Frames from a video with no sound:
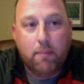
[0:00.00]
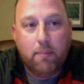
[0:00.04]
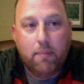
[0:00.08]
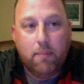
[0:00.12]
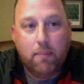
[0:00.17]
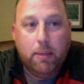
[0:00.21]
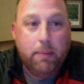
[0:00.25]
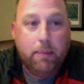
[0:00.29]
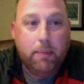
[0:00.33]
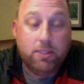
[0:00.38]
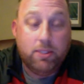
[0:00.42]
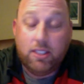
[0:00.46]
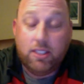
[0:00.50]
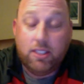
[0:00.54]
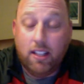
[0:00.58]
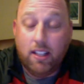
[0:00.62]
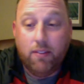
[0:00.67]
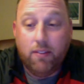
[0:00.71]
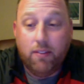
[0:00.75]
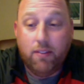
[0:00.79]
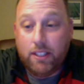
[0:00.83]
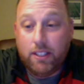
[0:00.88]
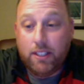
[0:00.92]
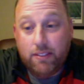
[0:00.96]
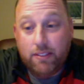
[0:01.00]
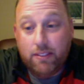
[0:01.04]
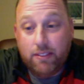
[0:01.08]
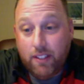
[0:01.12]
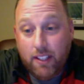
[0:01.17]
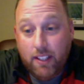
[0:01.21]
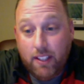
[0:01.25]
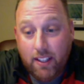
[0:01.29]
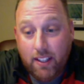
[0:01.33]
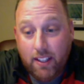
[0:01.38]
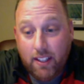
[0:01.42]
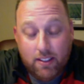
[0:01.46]
people just love watching
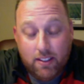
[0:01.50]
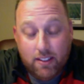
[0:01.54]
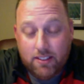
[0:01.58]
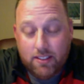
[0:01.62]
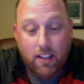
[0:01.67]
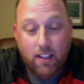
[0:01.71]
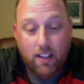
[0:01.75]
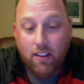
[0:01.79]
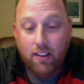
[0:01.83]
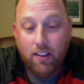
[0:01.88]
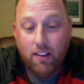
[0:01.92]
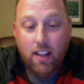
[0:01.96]
videos. So